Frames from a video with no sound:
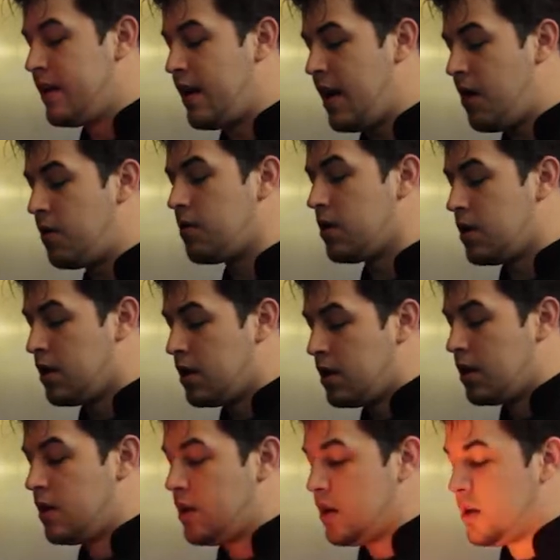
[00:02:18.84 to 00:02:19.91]
Now,
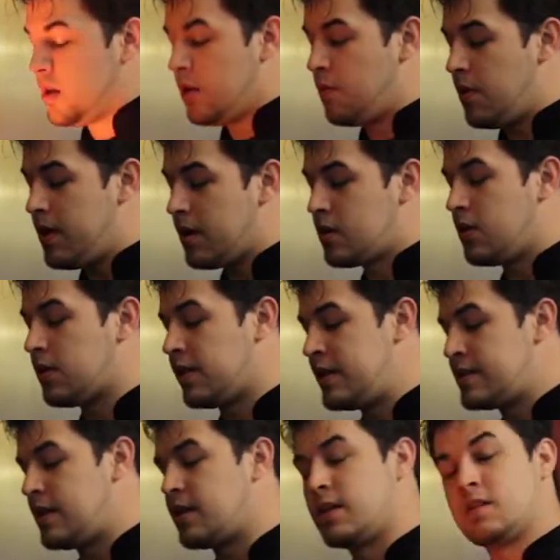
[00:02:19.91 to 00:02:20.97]
you want to cook
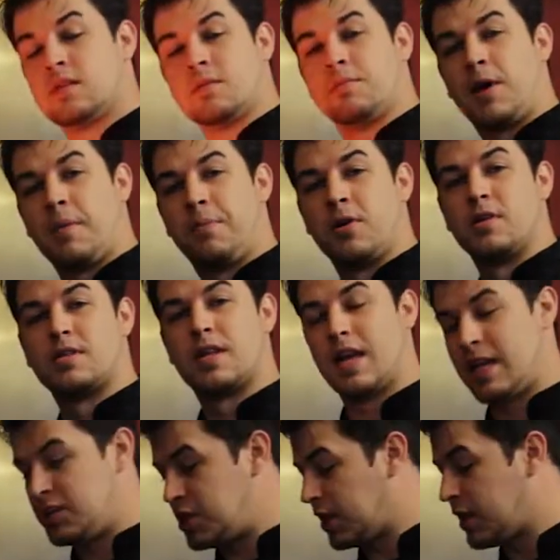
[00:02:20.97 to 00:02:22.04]
these onions and peppers
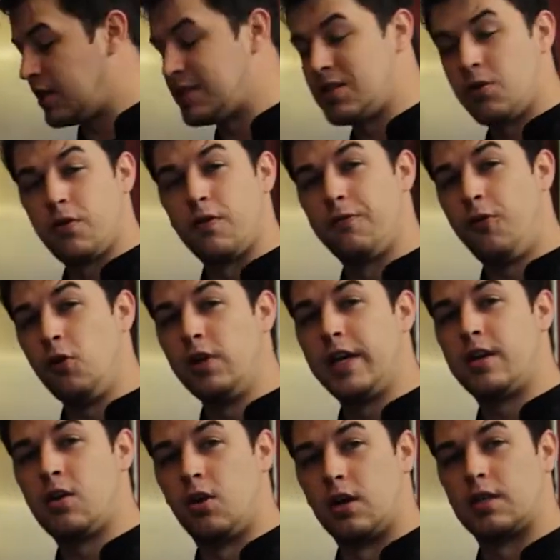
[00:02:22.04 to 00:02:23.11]
and chicken until they're fully
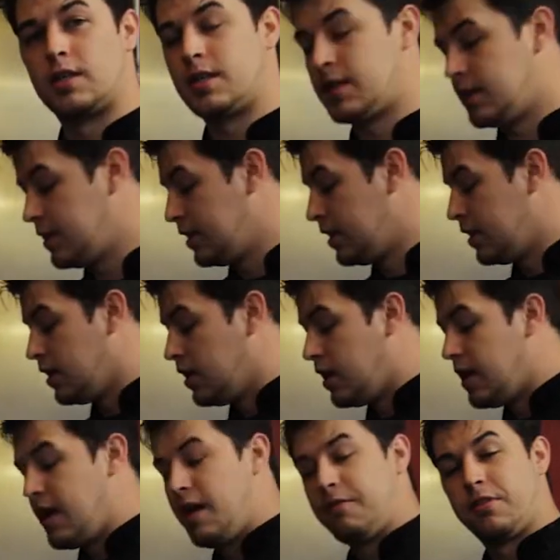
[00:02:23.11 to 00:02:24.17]
cooked.
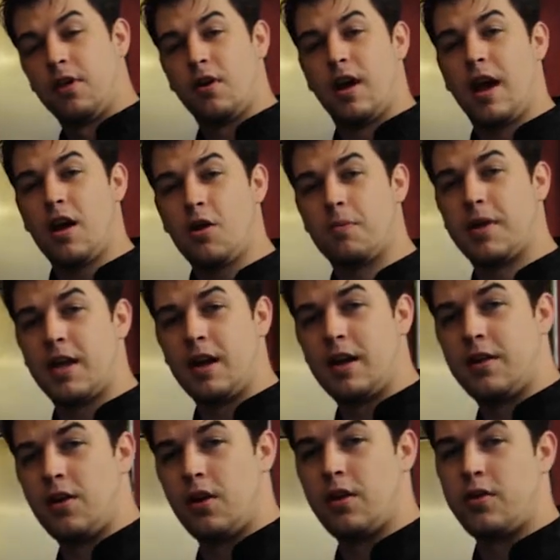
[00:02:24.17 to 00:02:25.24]
If they're a hair bit
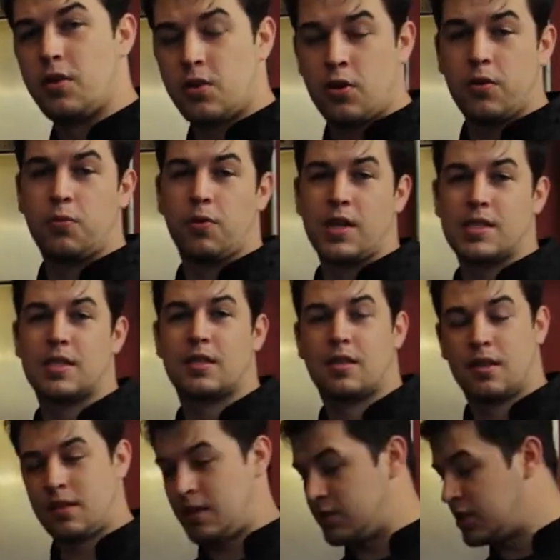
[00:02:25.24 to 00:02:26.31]
under, you could risk
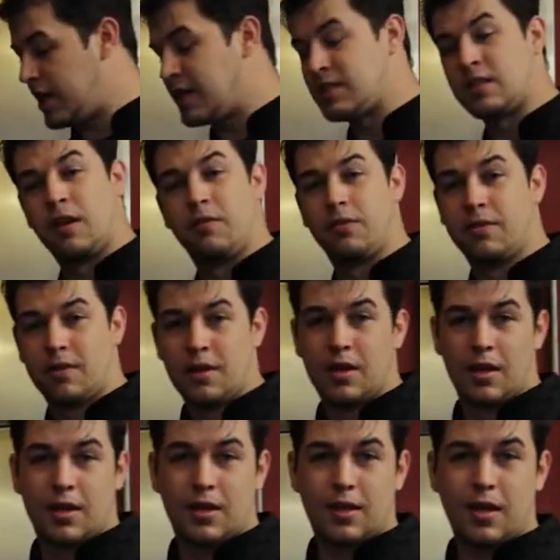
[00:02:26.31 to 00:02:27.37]
the chance of
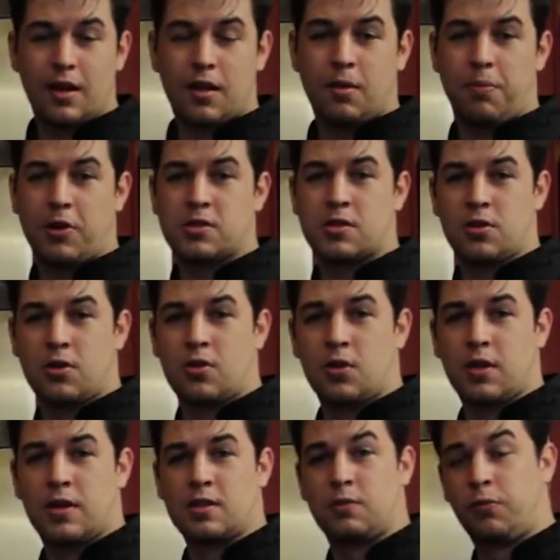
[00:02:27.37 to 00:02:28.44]
getting the person you're
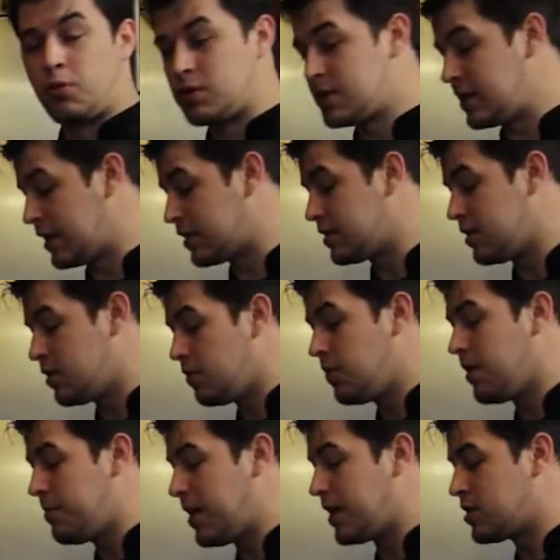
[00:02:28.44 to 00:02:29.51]
cooking this for sick. So you
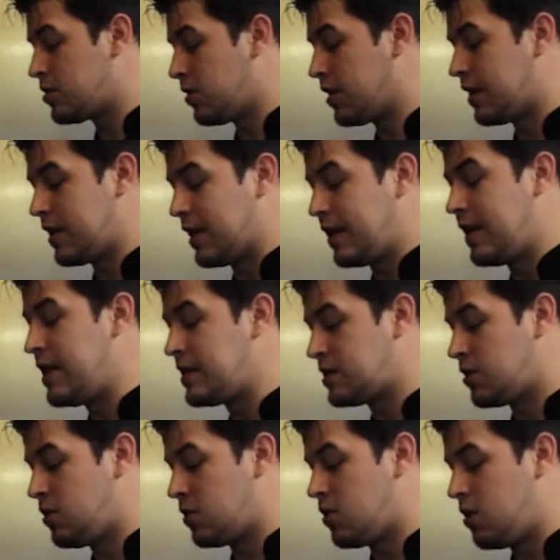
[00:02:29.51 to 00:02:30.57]
want to make sure to get a nice
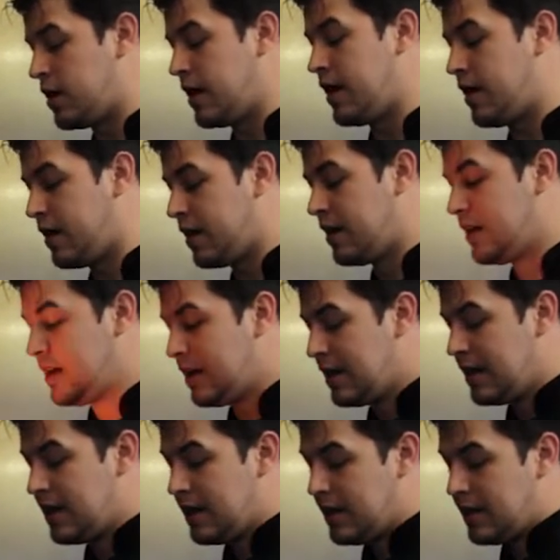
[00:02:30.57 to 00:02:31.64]
cook on there,
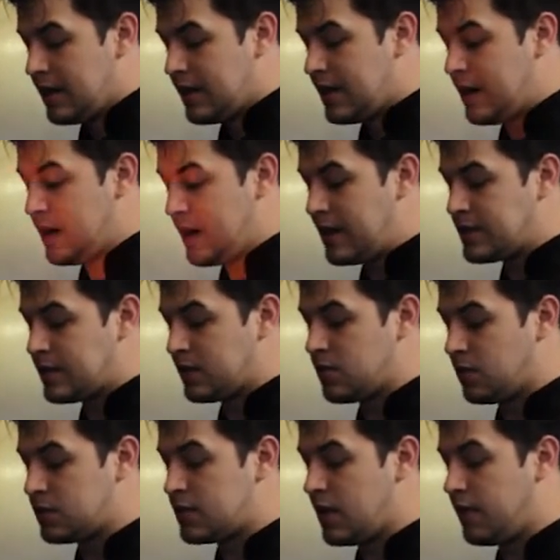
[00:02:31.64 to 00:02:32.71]
get it nice and
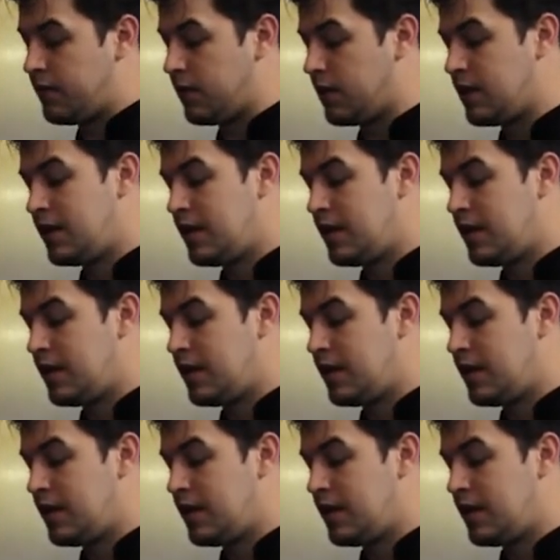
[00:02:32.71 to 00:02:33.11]
cooked over.